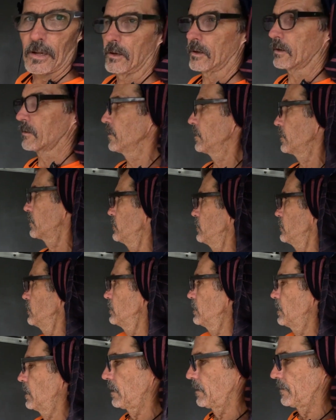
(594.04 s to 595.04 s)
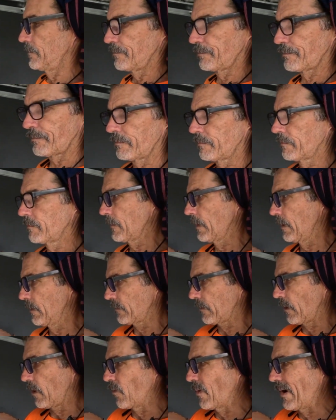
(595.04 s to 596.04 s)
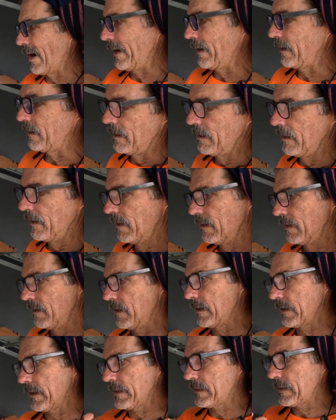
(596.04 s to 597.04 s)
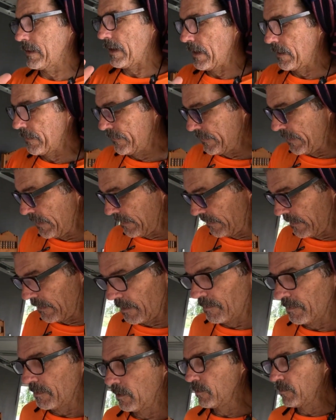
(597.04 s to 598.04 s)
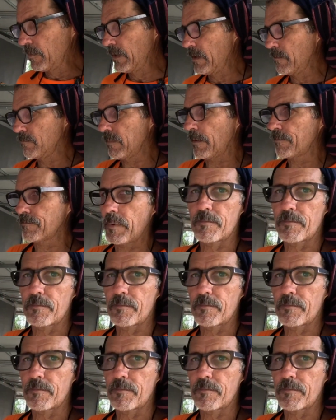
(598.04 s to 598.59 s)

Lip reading: that look real cool in there. It's all white. Then I get that, sand it up a little bit.